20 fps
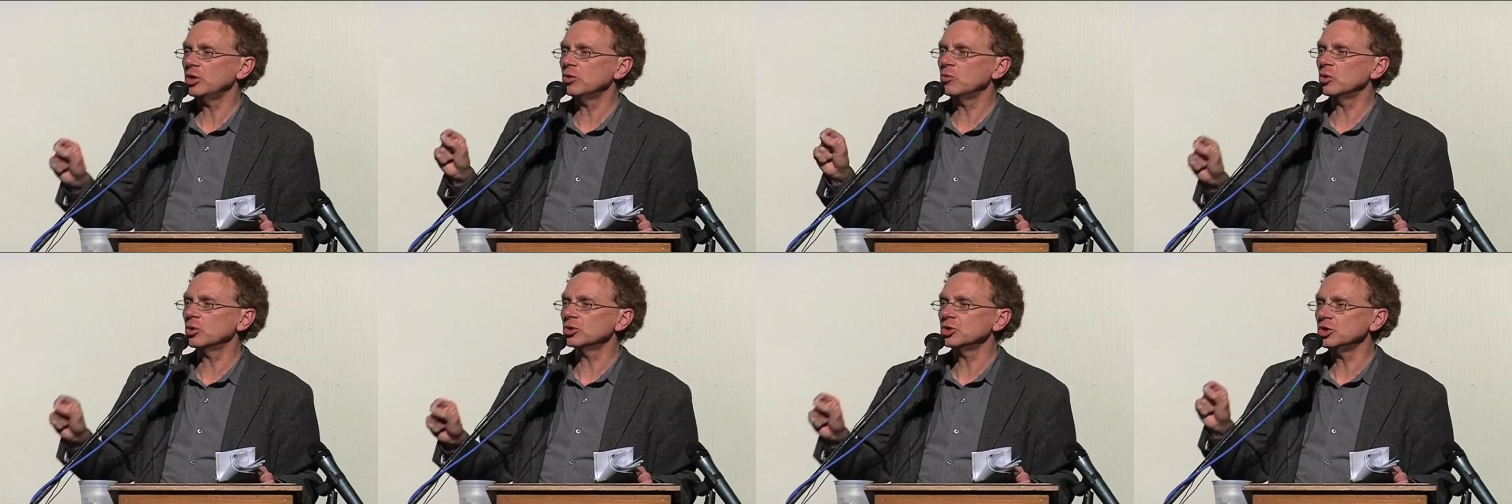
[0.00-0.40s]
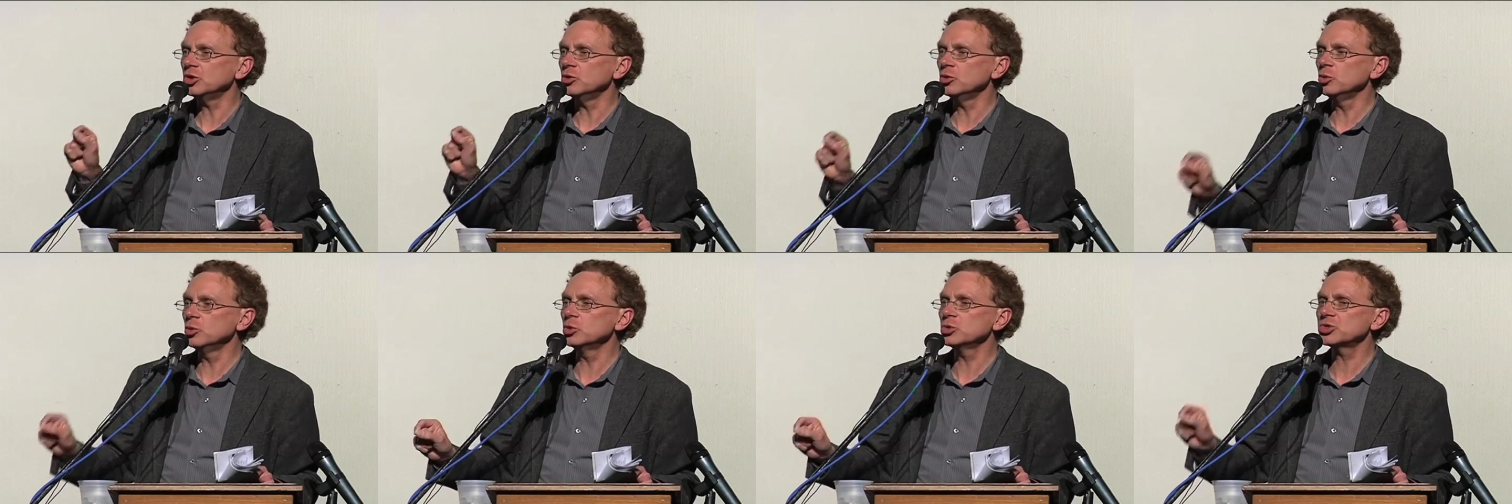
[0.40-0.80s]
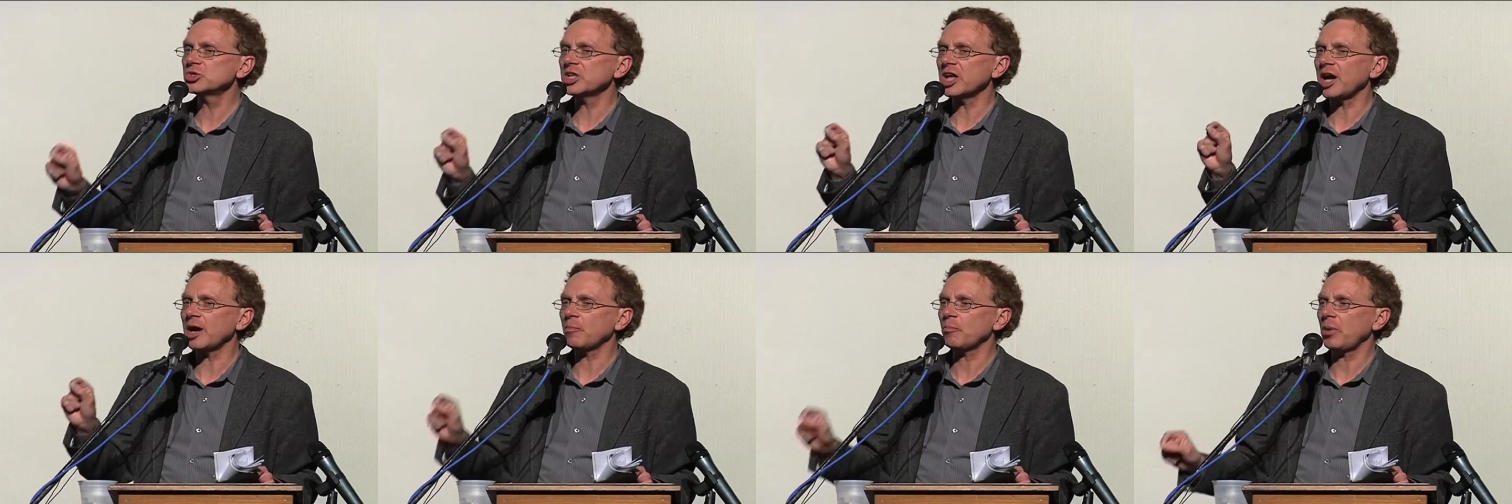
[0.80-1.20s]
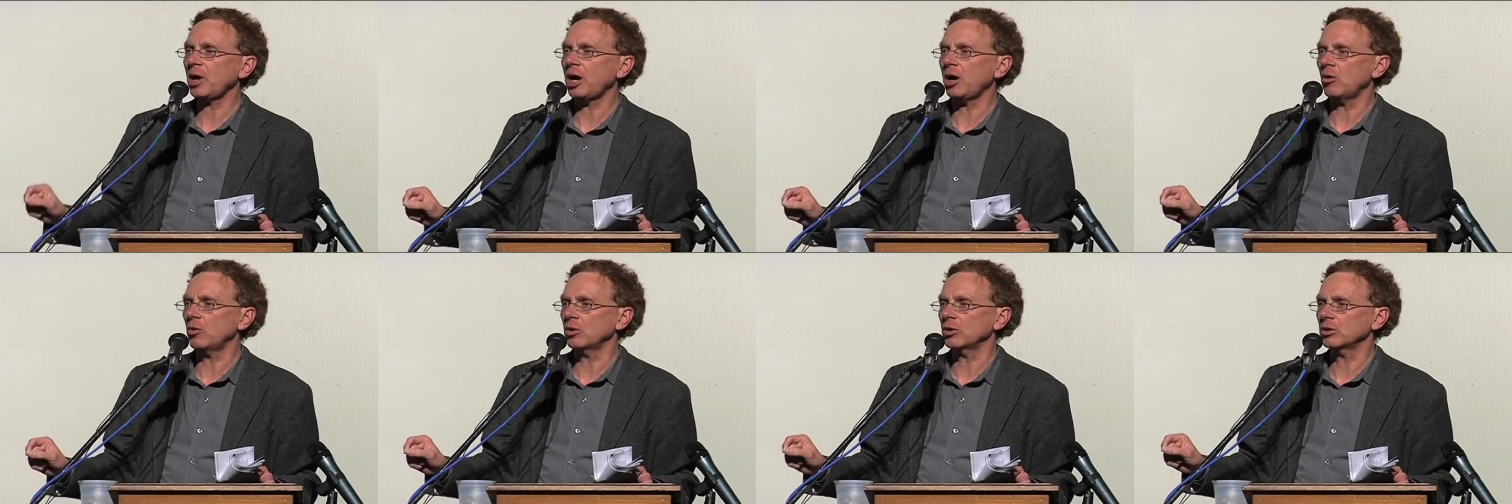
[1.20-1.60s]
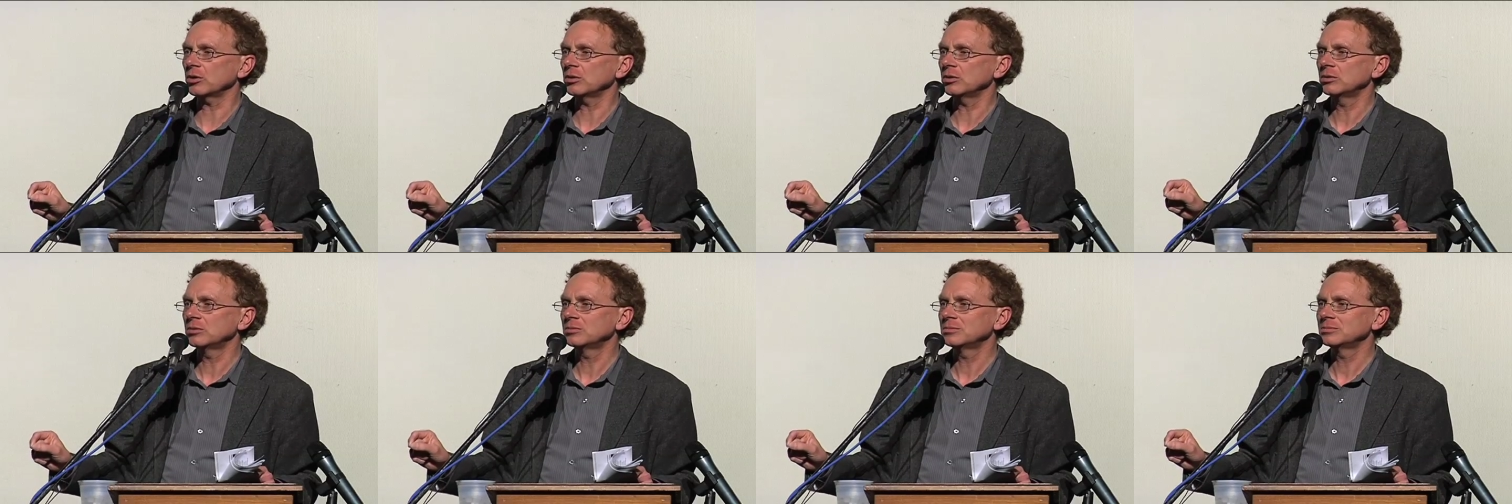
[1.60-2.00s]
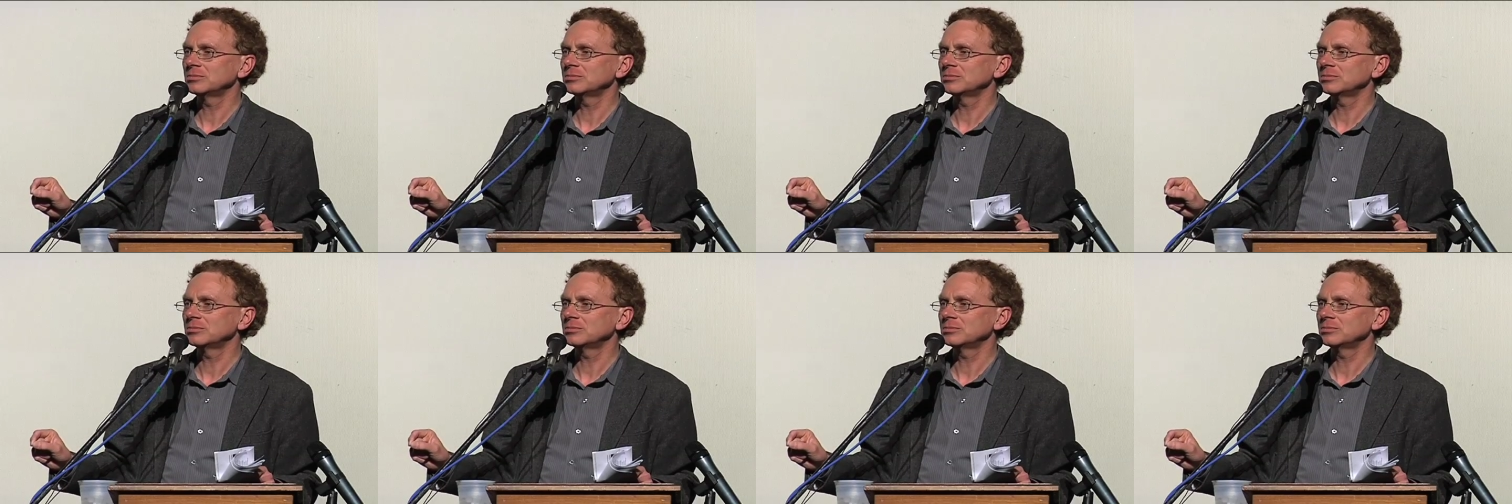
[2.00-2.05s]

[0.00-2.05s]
we will use that power